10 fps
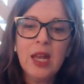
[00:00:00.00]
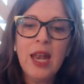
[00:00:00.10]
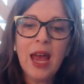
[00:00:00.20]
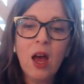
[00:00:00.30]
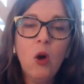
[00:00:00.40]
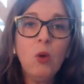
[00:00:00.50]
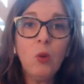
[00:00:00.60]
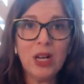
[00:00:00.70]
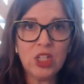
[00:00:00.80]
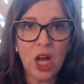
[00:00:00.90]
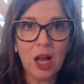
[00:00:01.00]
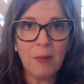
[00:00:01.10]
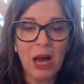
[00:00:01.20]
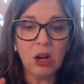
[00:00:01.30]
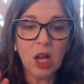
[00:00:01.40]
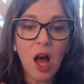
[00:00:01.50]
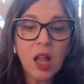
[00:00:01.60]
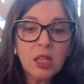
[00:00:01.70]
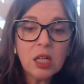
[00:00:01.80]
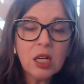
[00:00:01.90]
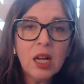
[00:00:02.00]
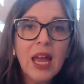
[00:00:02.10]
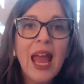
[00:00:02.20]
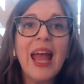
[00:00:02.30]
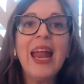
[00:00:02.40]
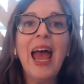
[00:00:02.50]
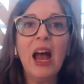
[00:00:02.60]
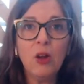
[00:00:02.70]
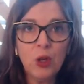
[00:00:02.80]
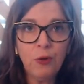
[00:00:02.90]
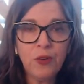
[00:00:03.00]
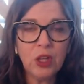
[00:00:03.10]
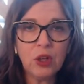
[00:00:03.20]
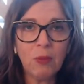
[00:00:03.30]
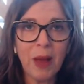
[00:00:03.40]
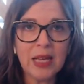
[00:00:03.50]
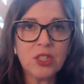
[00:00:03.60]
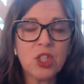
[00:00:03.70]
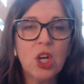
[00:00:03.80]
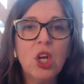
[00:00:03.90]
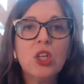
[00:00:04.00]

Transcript: Now we want to talk about color and how you feel your best.